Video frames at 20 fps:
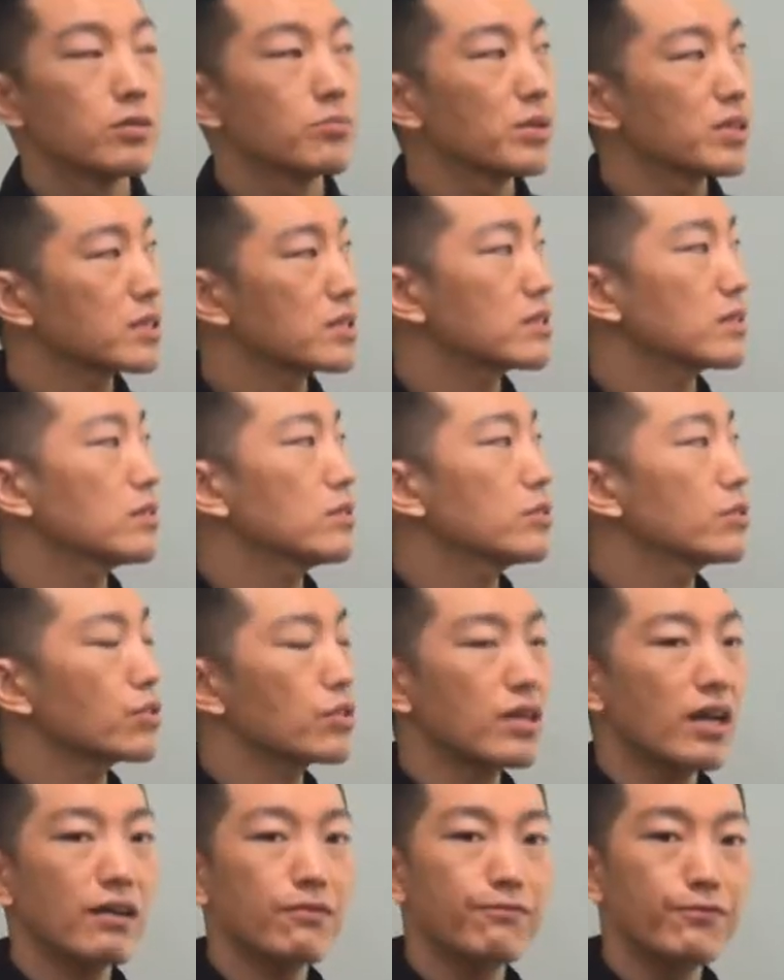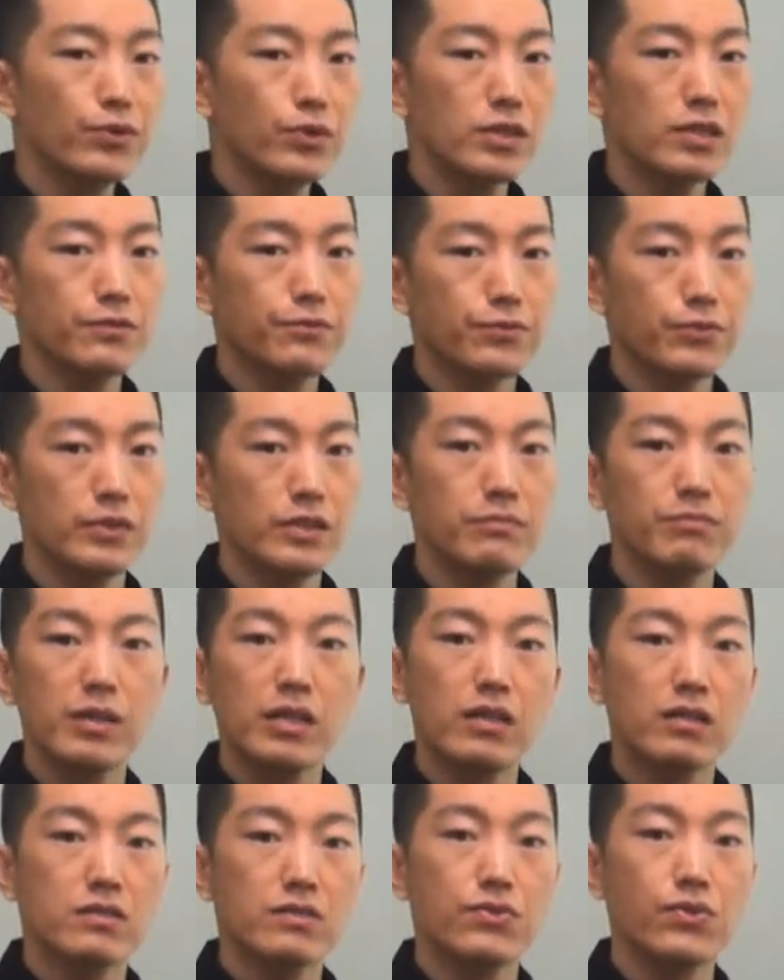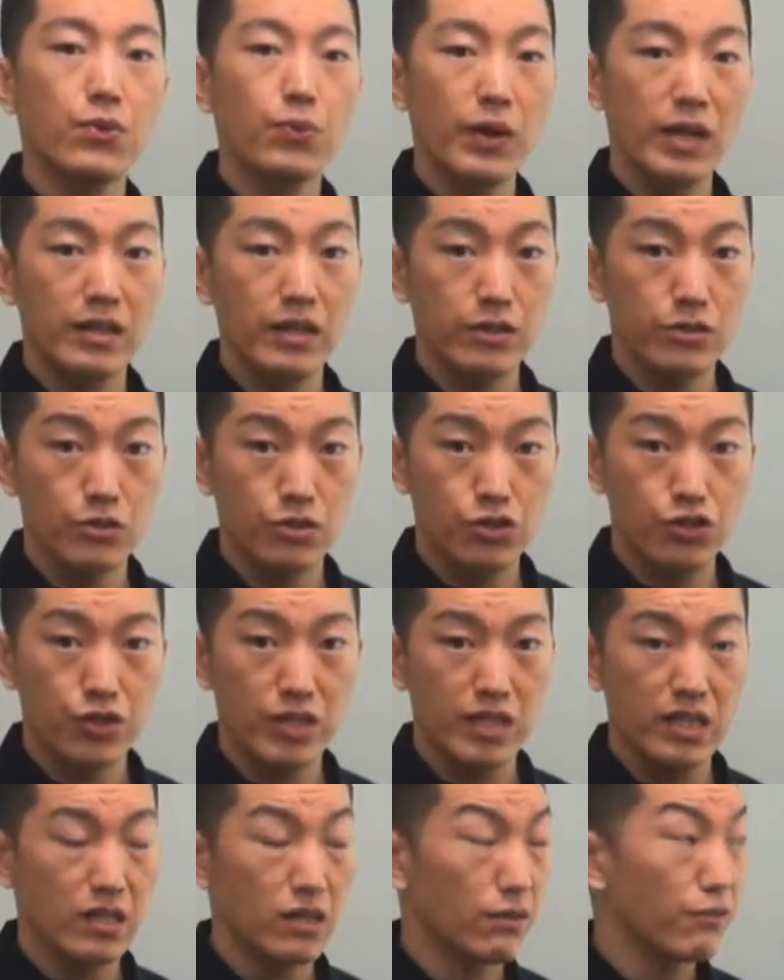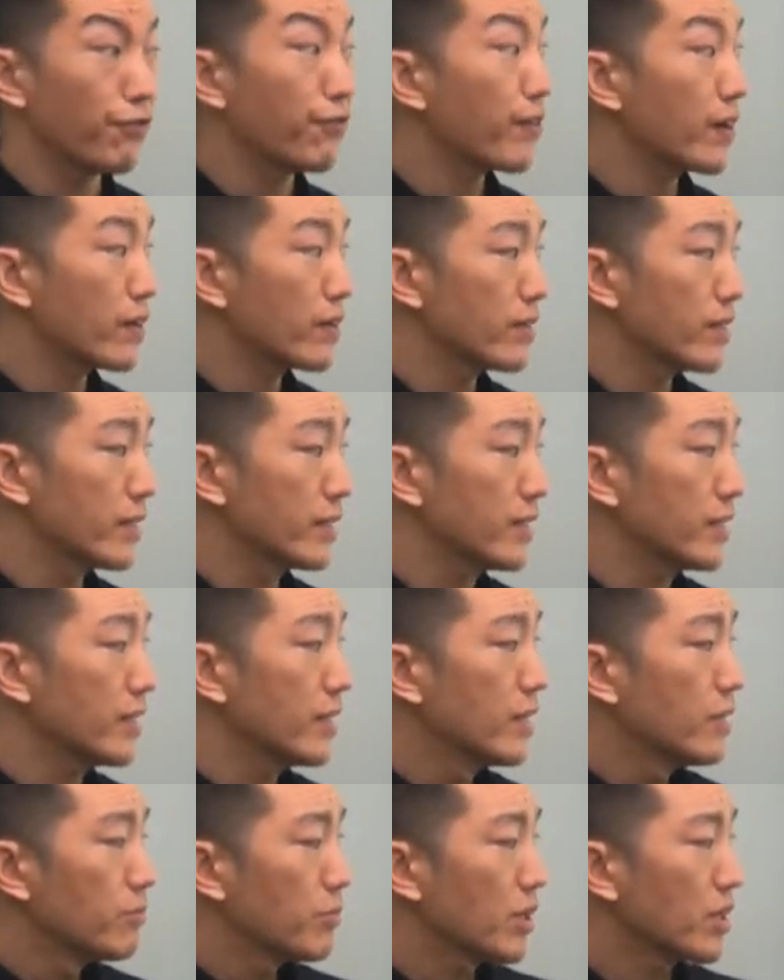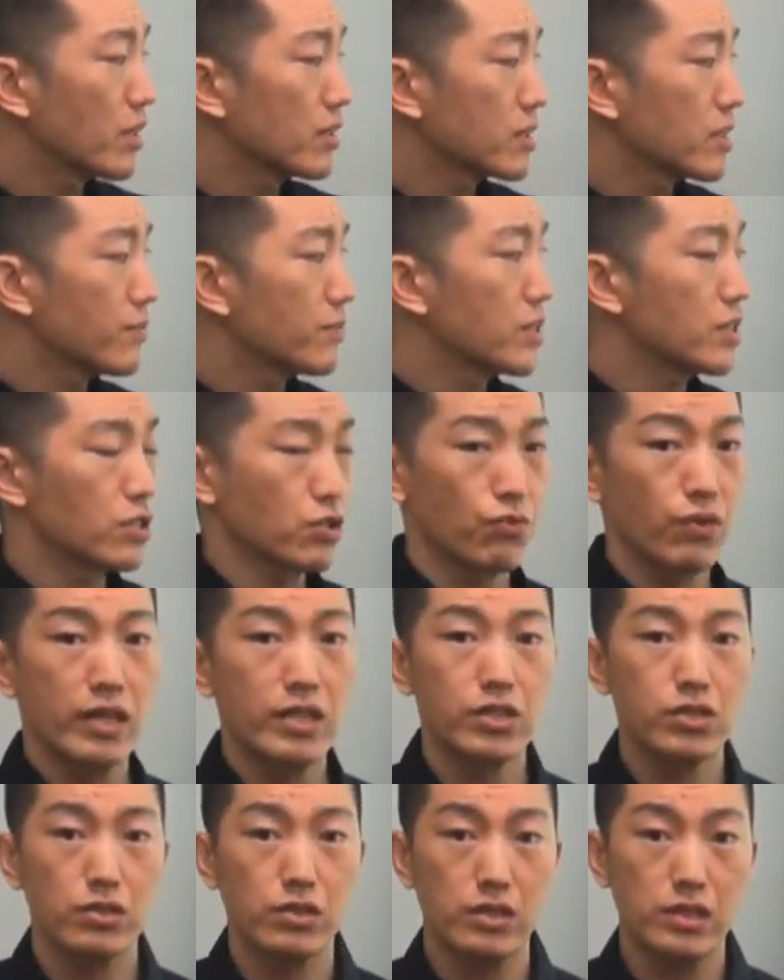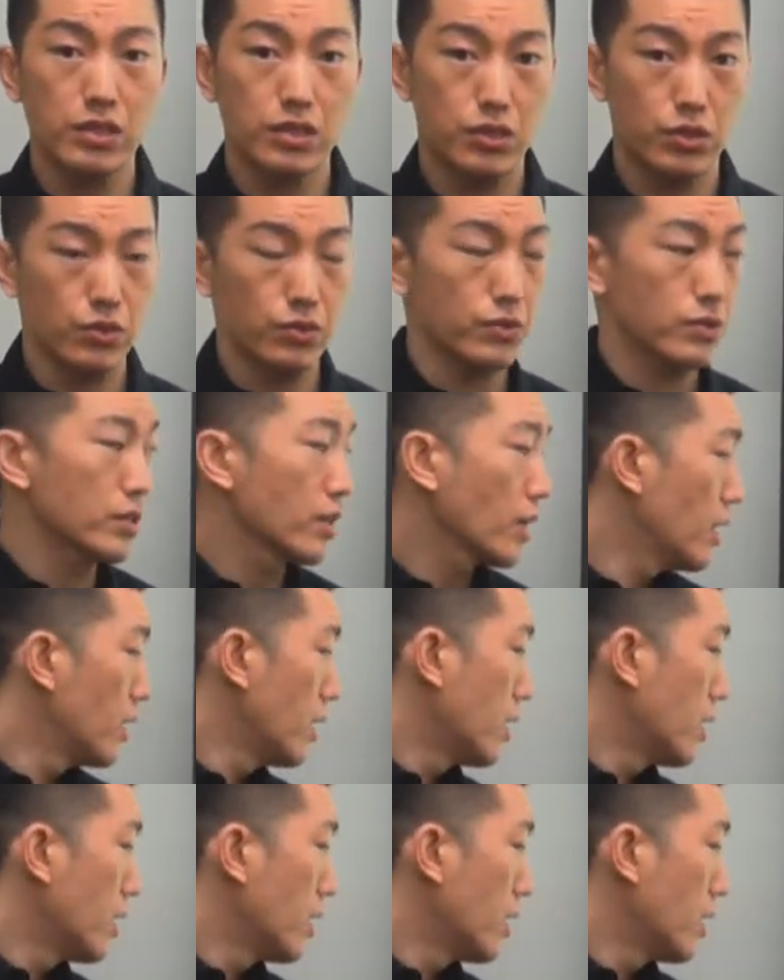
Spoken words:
but still you're not fully free because of the way that you're treated unfairly because of these racial issues.